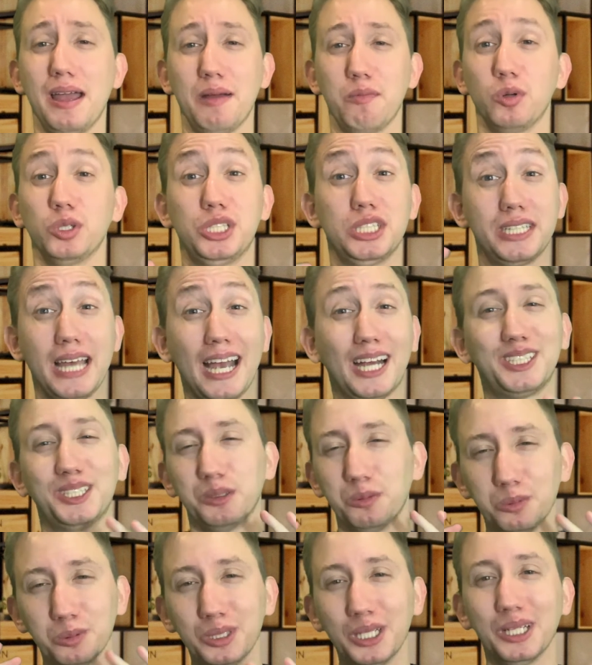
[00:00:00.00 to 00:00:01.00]
which is actually
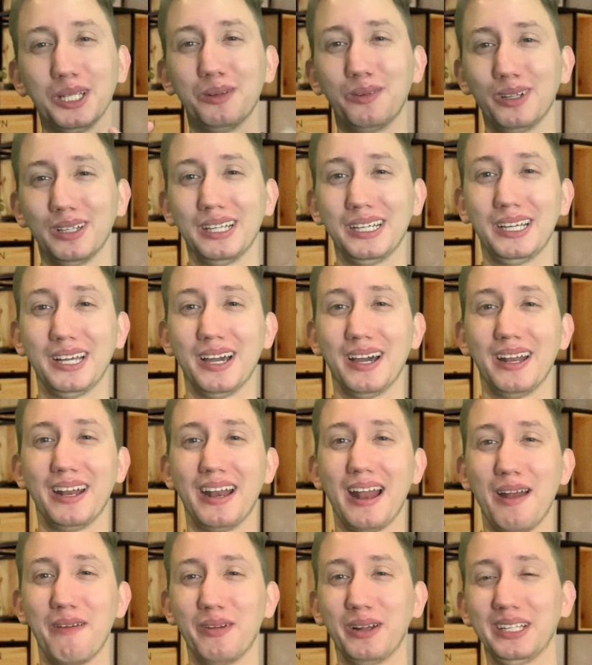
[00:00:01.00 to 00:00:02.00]
really good,
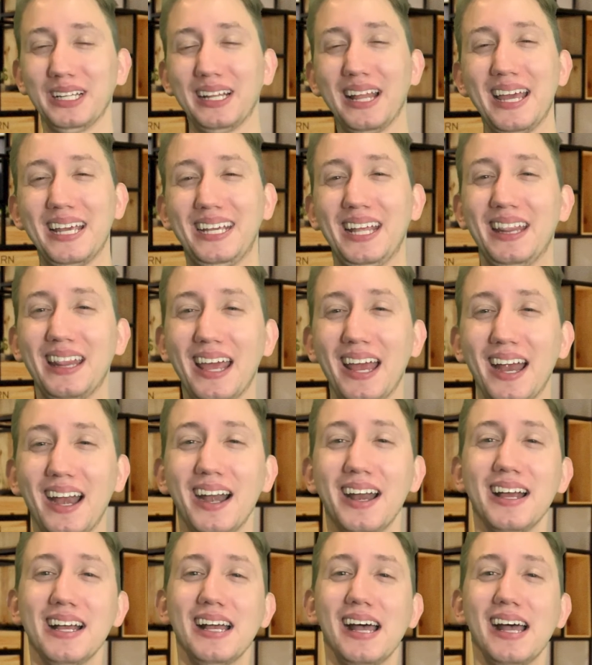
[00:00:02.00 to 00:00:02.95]
and I really like it there.